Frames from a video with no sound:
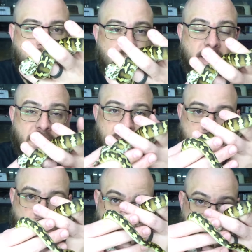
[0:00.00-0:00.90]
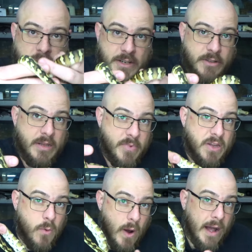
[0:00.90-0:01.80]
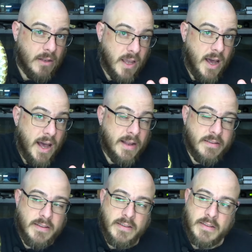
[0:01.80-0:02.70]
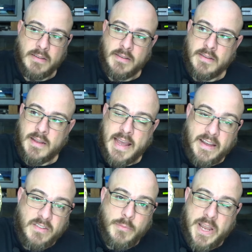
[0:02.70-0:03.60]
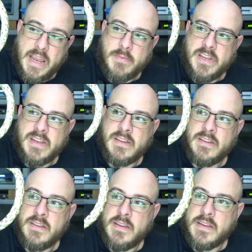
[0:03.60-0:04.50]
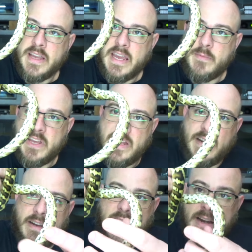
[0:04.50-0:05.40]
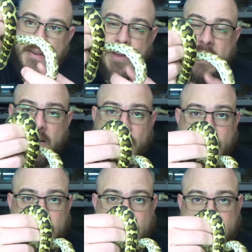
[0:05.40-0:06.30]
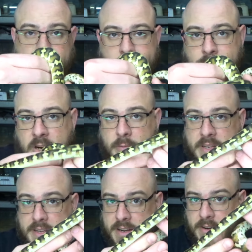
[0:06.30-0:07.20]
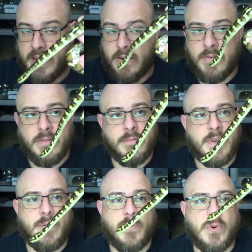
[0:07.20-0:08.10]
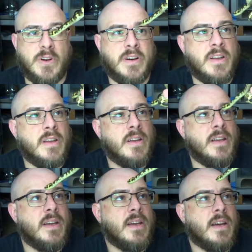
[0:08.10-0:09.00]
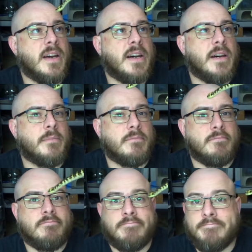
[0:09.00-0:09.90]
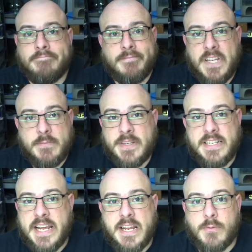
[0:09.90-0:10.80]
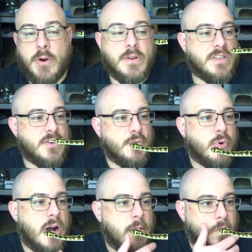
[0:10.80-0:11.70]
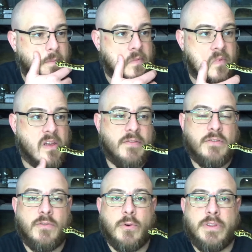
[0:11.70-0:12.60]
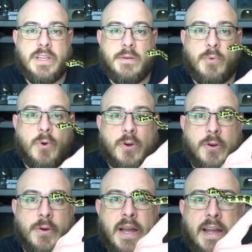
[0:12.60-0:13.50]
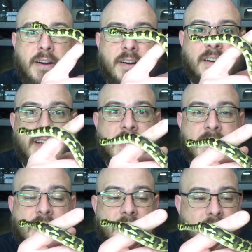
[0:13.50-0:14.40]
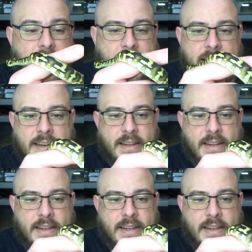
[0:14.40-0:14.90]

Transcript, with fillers: This animal, literally being wild caught, as a baby, came in, and I've had her for probably a year now, maybe more, um, has been taking rodents no problem, even for the importer who had her and